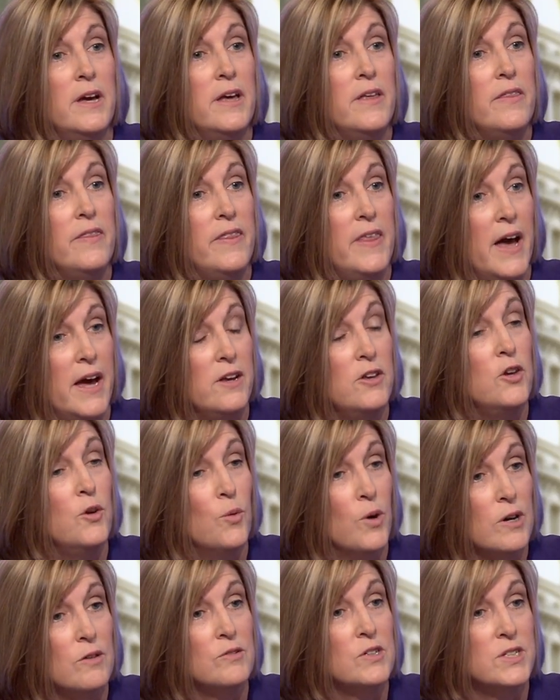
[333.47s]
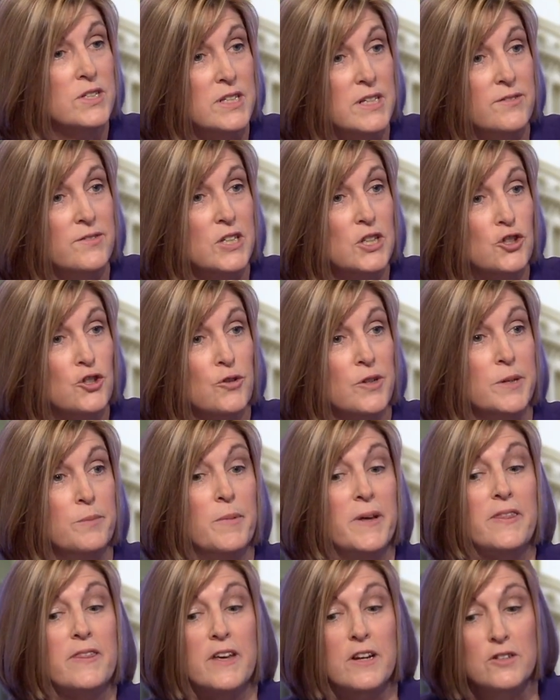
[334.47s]
that you are receiving
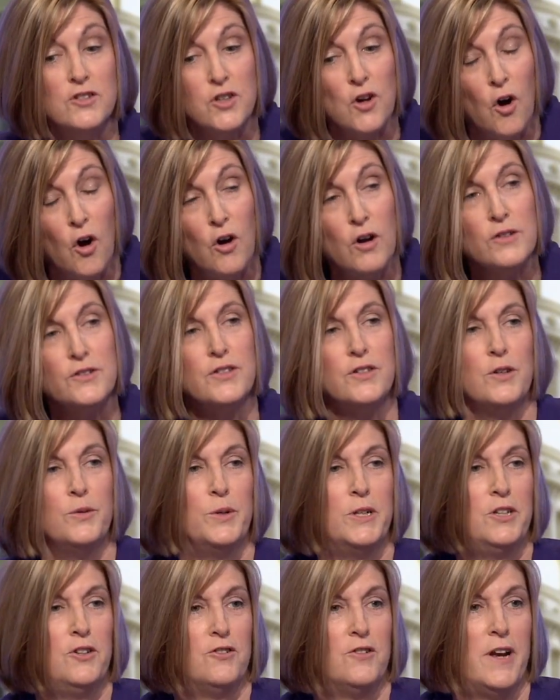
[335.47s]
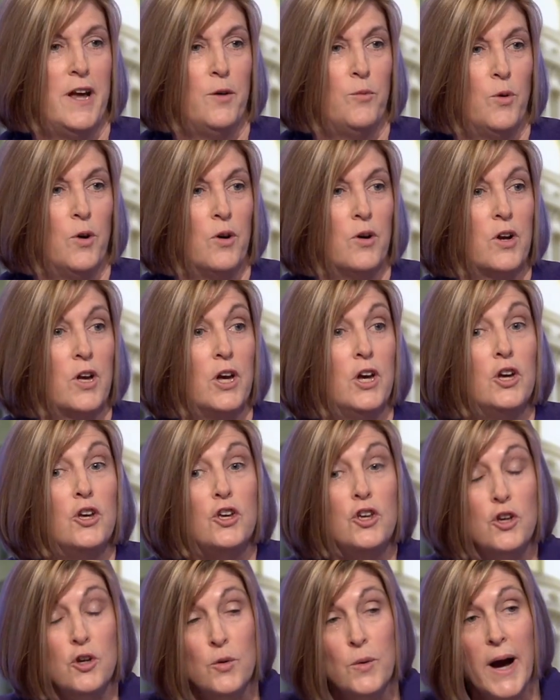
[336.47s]
treatment that is also in your network,
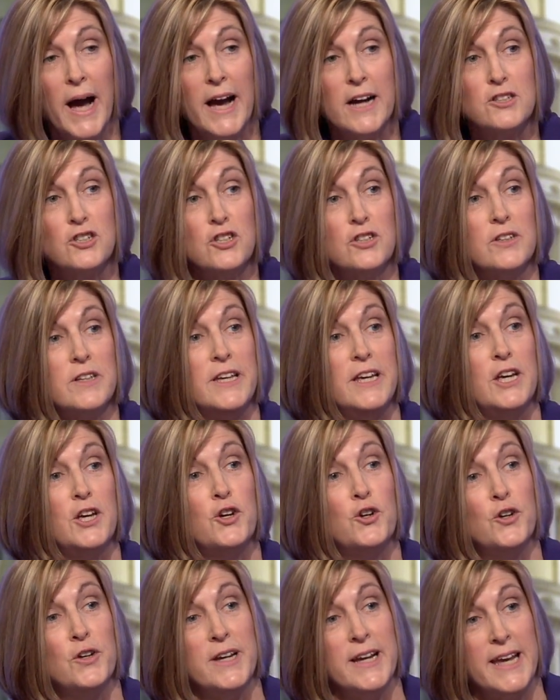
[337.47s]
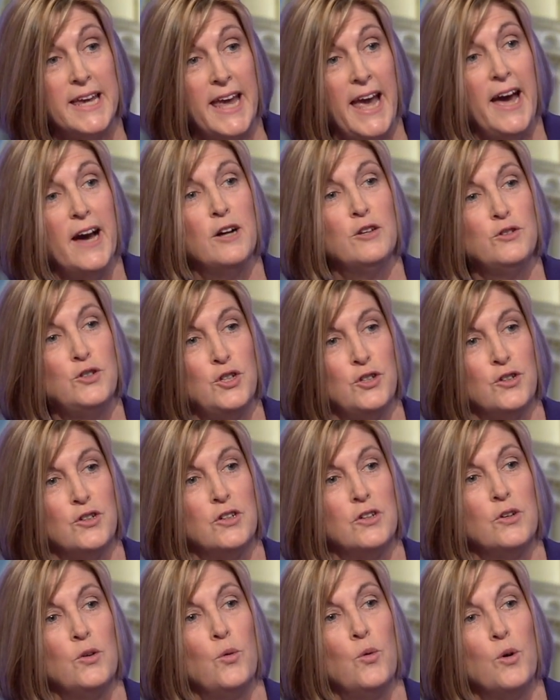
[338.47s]
you actually could
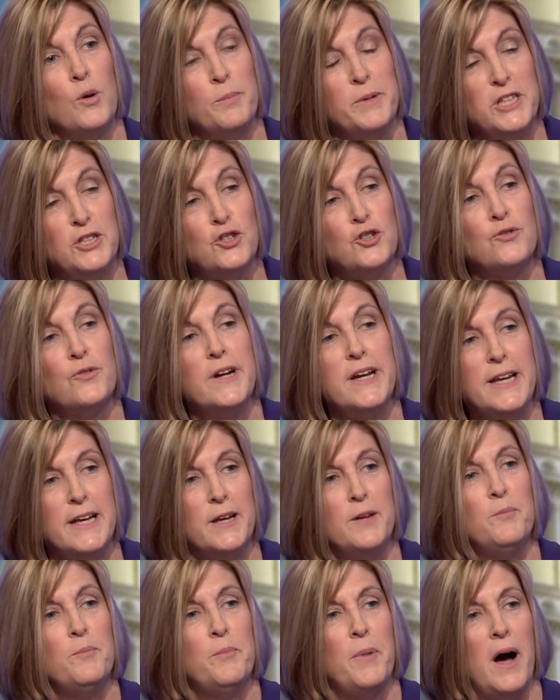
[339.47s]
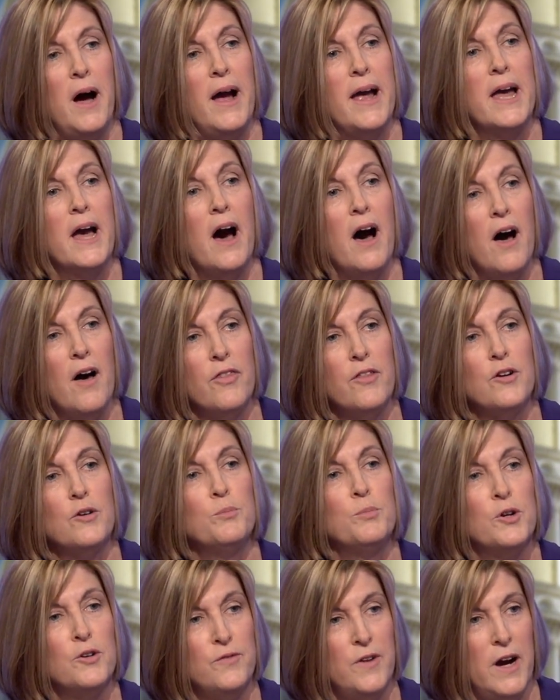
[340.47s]
encounter or be treated by other
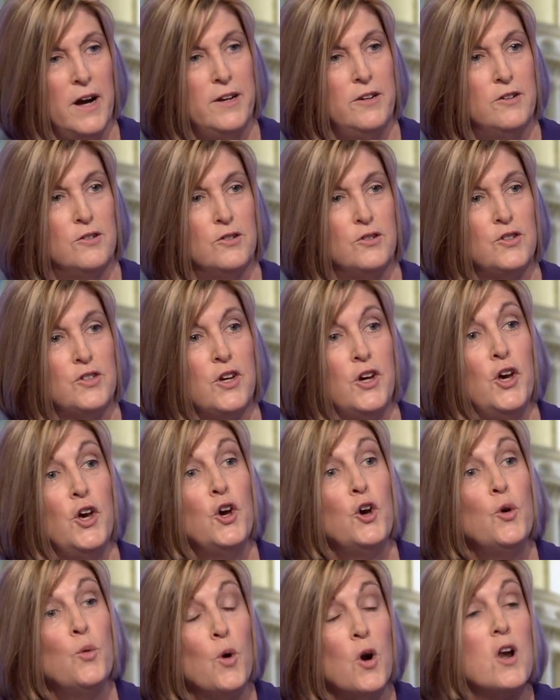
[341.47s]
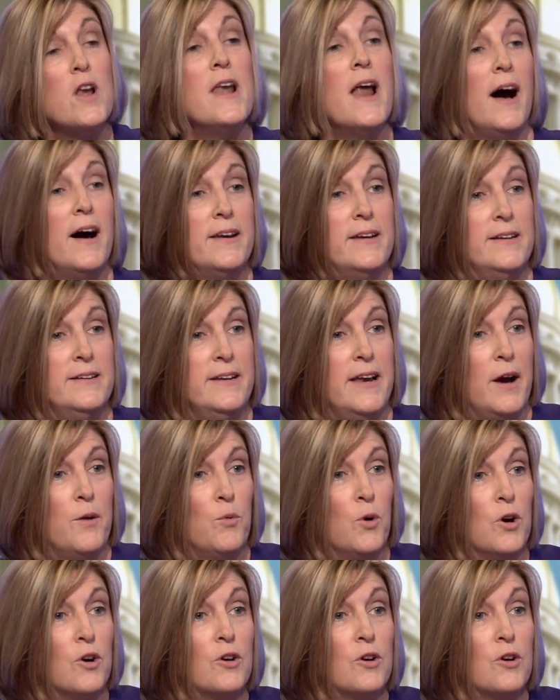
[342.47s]
providers who are not in network.